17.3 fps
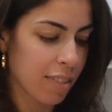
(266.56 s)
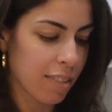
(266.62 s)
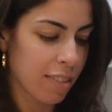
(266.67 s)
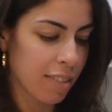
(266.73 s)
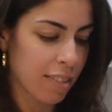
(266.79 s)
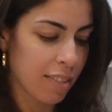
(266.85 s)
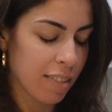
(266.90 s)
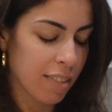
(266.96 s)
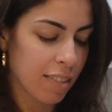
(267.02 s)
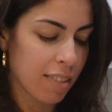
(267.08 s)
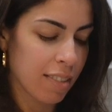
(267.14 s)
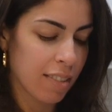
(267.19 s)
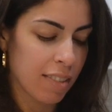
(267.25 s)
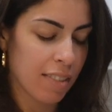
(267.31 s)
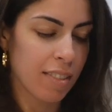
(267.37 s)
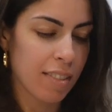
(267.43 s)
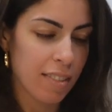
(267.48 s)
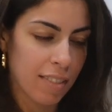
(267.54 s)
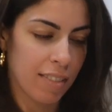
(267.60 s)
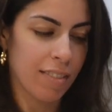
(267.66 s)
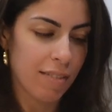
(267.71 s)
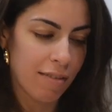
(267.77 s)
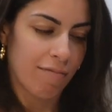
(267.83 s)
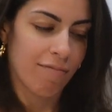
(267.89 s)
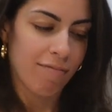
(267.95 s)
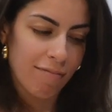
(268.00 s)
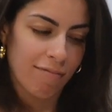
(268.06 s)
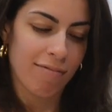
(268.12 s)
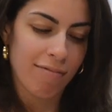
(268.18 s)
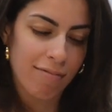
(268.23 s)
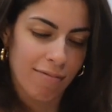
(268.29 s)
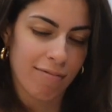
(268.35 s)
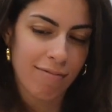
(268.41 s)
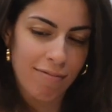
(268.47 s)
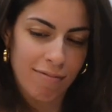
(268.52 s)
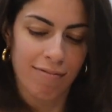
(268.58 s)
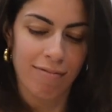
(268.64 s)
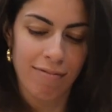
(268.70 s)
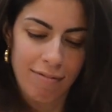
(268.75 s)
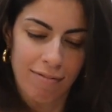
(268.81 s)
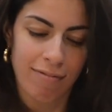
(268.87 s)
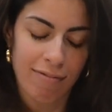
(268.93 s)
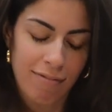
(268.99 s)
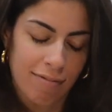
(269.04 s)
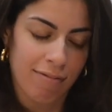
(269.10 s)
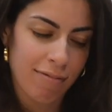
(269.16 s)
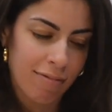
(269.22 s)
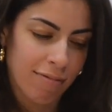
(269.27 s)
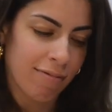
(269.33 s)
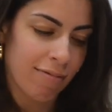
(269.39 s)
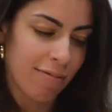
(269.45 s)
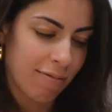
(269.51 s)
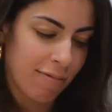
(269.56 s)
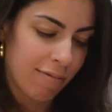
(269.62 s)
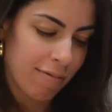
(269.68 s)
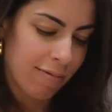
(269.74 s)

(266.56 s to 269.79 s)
This person isn't speaking.